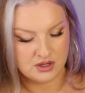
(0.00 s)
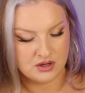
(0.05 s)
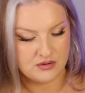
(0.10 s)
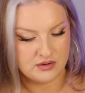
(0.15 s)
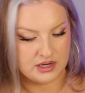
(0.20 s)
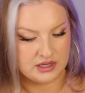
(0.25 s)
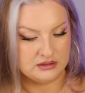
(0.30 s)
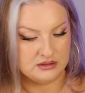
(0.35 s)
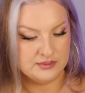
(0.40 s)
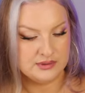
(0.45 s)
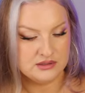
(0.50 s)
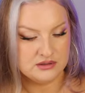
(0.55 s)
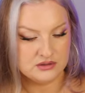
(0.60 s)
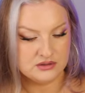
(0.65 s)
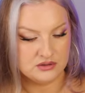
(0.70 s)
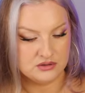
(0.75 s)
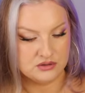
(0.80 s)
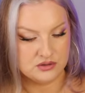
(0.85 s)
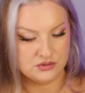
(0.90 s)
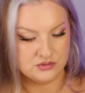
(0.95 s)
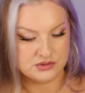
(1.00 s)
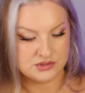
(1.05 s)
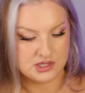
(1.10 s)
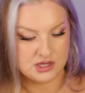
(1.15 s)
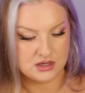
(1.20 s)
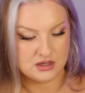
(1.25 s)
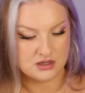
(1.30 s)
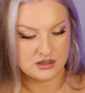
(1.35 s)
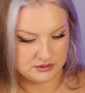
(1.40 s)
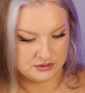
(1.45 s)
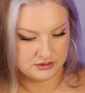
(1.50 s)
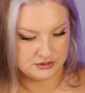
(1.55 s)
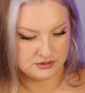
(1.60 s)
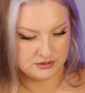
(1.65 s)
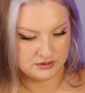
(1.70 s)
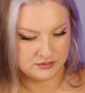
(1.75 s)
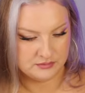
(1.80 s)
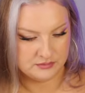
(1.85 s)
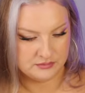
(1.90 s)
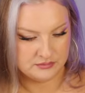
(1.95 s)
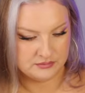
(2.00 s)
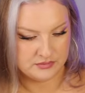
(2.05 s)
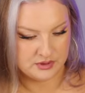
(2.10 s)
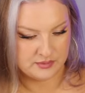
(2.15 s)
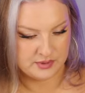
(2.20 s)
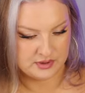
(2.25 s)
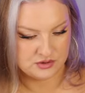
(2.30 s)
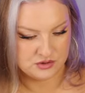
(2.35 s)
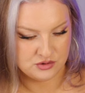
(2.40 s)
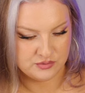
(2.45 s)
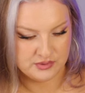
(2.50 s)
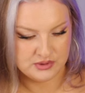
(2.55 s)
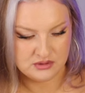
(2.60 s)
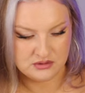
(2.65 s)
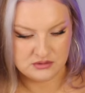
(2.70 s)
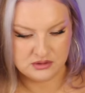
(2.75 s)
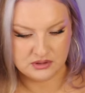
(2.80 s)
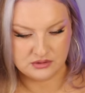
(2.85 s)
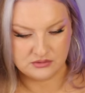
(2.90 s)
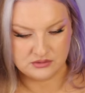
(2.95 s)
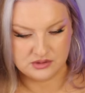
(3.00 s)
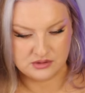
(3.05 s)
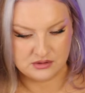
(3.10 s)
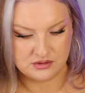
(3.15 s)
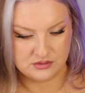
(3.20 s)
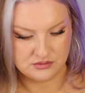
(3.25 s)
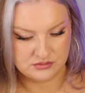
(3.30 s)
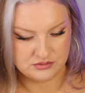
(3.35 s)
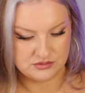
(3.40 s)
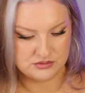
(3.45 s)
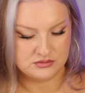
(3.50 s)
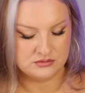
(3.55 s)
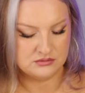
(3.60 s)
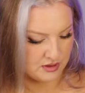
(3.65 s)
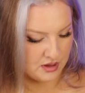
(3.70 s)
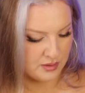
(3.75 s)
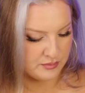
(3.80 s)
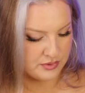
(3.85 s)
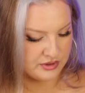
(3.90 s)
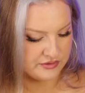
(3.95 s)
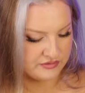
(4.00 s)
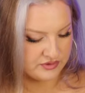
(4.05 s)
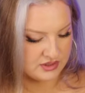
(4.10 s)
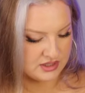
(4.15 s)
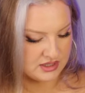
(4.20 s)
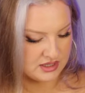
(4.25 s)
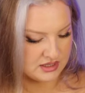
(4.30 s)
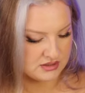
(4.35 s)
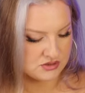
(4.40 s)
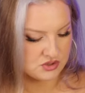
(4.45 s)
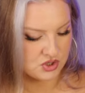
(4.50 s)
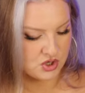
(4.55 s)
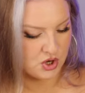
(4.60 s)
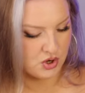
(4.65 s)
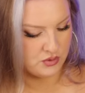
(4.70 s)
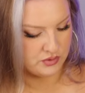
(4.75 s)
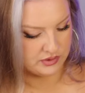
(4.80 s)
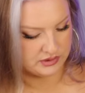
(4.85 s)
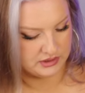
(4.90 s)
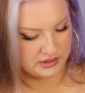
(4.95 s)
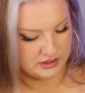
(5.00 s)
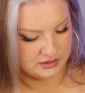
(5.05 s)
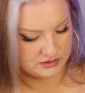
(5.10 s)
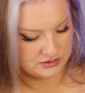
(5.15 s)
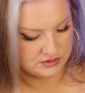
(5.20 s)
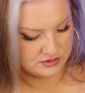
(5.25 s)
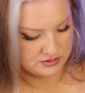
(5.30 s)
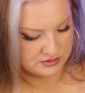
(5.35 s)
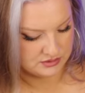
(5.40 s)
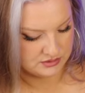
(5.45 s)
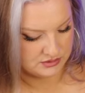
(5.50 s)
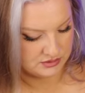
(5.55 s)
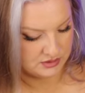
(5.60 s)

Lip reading: Okay, let me look at the notes here. Am I stupid? I don't see the notes. Ombre Vanille has coconut.